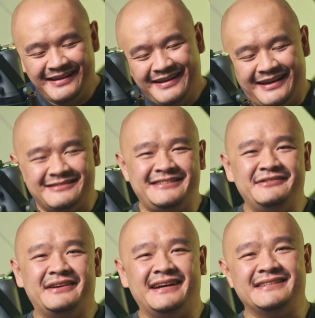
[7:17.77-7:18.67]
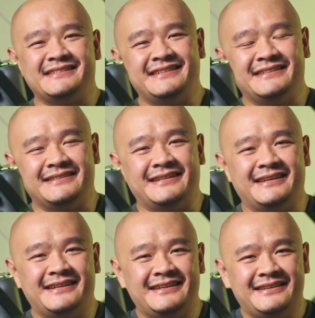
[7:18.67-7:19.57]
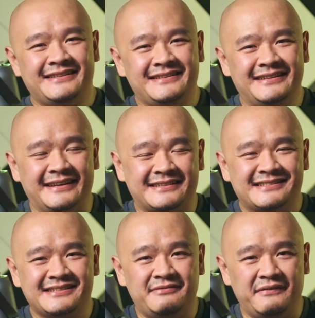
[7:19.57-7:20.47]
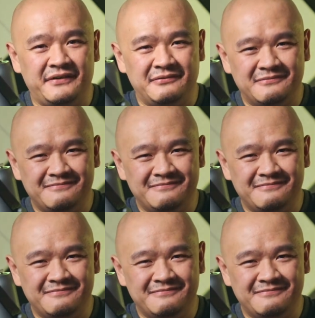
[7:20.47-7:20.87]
I'll see you guys in the next review.